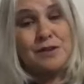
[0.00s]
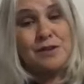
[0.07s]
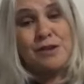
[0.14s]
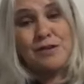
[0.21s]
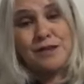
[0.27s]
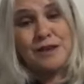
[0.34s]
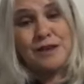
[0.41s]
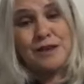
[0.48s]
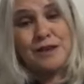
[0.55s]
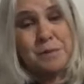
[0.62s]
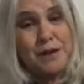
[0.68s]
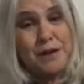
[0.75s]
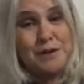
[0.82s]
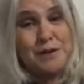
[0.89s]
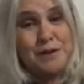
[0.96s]
of your
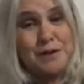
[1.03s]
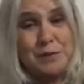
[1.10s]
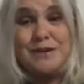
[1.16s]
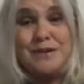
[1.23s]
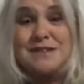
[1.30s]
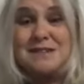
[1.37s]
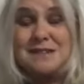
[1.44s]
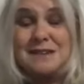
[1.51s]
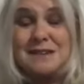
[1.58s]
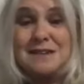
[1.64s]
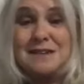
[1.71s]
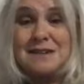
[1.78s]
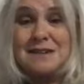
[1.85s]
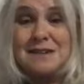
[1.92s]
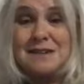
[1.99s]
clothing upon your
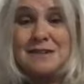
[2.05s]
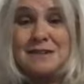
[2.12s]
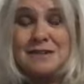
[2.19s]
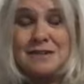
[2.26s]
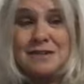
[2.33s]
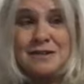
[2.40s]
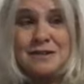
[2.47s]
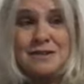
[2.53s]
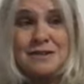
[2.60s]
person,